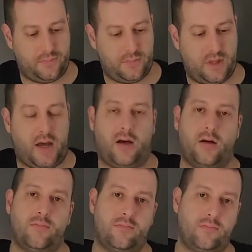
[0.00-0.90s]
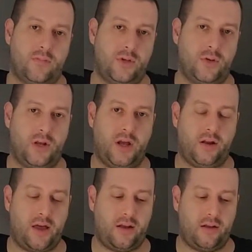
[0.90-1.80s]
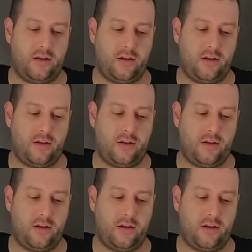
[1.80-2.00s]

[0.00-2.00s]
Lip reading: yeah, you can hear that?